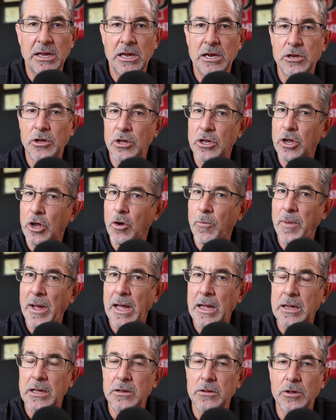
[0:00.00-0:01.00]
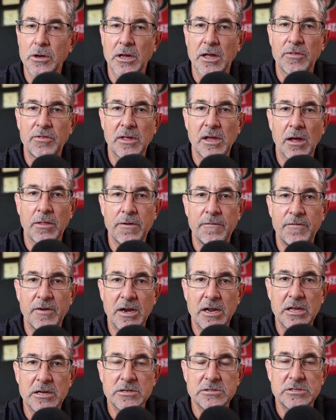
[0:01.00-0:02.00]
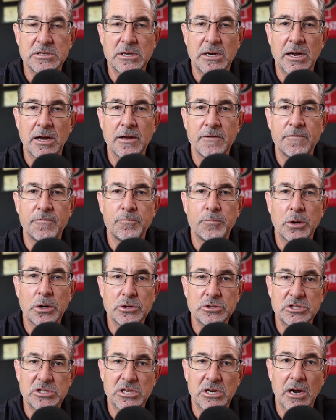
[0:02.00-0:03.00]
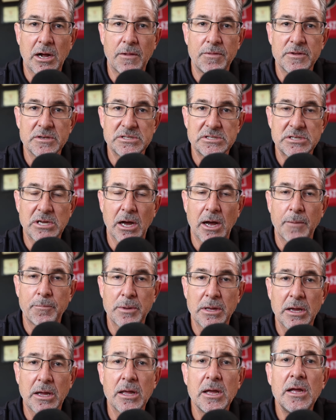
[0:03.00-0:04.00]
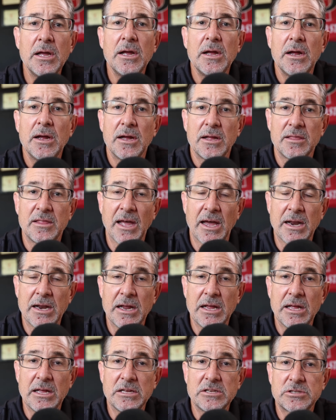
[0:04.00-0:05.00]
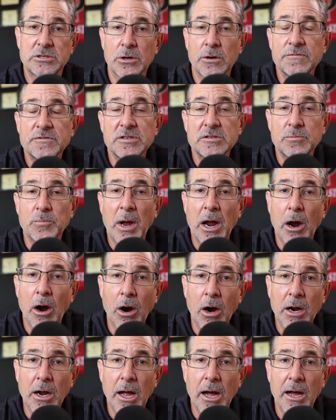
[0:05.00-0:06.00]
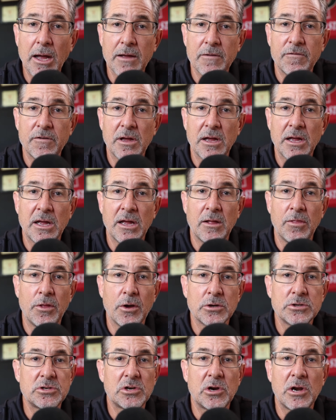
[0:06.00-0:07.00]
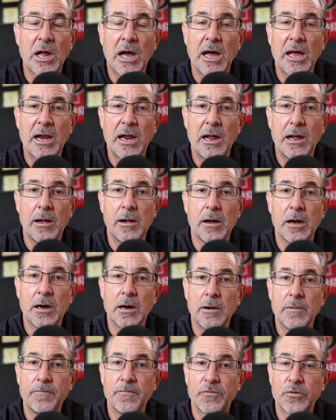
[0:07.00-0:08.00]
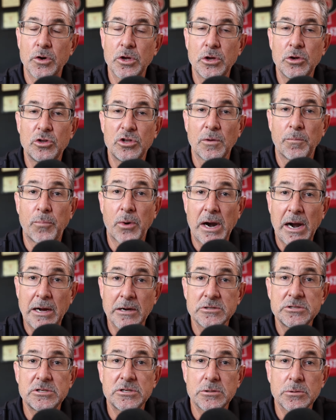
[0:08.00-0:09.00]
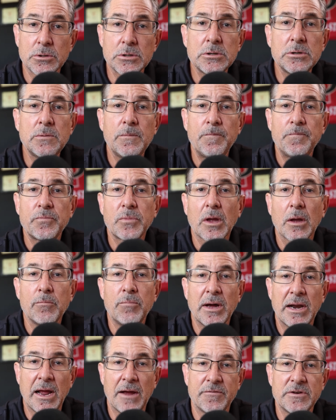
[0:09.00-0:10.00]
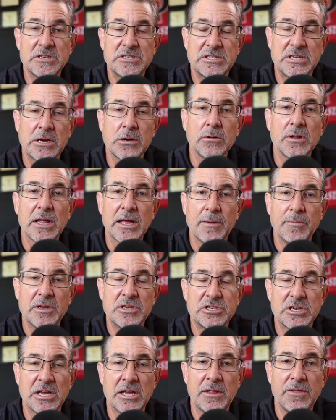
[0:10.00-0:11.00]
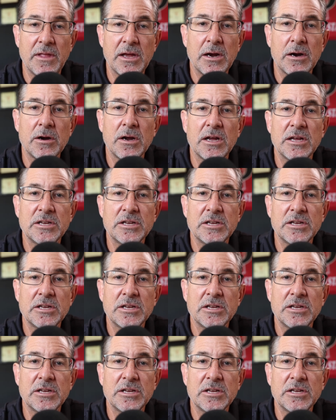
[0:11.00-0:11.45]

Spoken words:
and you can go back and look at the other videos that I've posted on this topic that serves as my archive. And those are not for you to browse through, but every single image in there